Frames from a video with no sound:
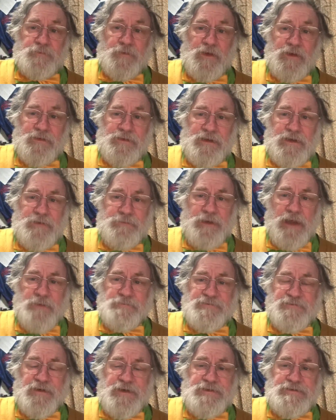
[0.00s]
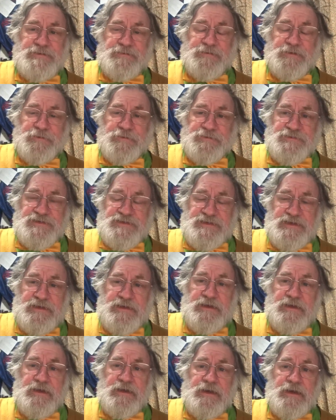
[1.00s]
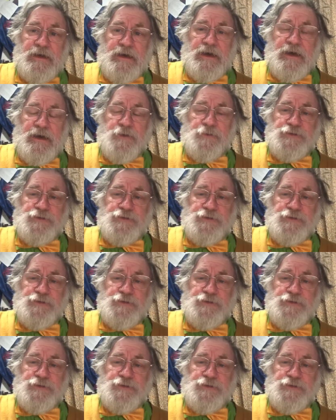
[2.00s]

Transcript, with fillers: then it becomes very difficult to see how